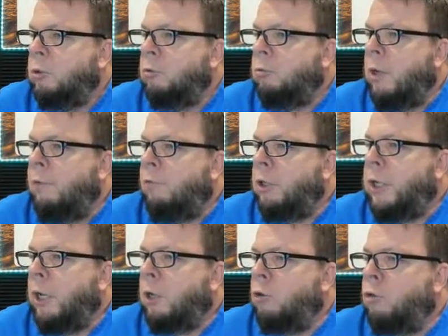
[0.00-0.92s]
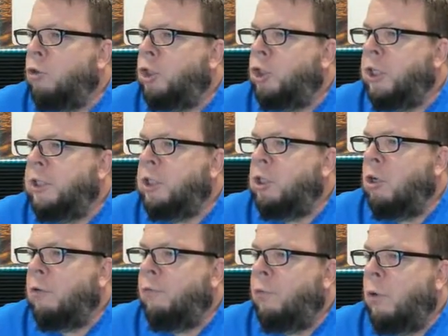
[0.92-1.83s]
Reverend Calderon says he's
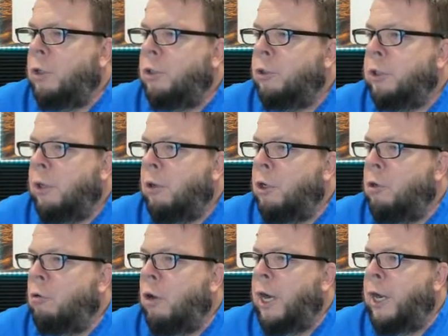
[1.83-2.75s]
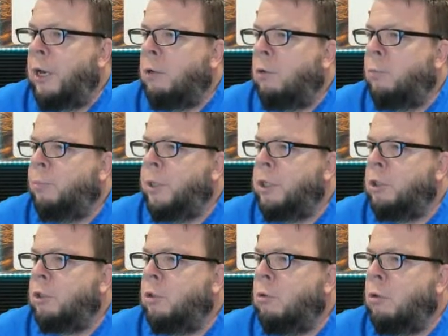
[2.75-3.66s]
looking forward to it. How are you, Ryan? Hope
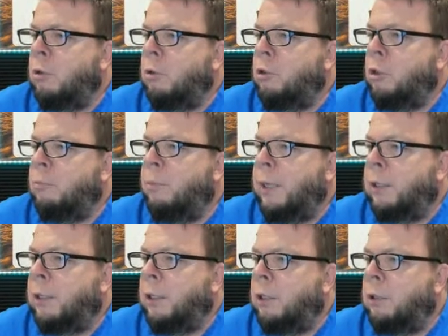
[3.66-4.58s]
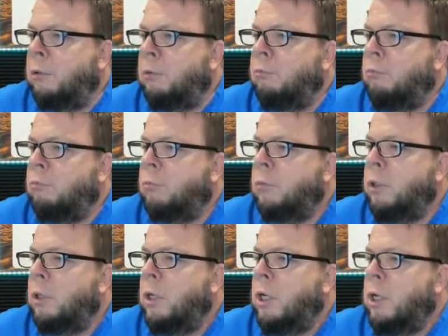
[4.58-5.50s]
things are going good back there in
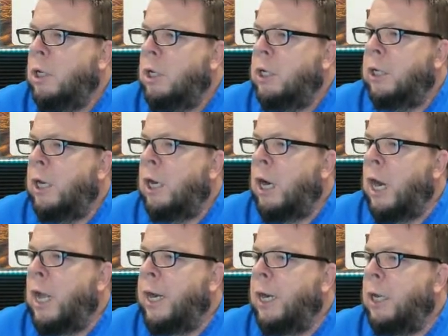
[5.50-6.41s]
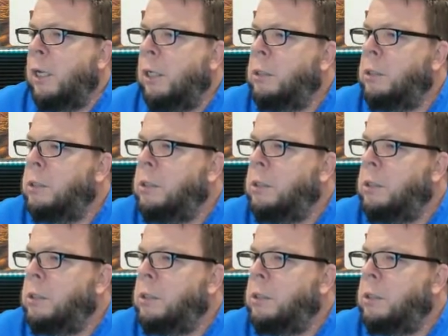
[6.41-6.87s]
Carolina.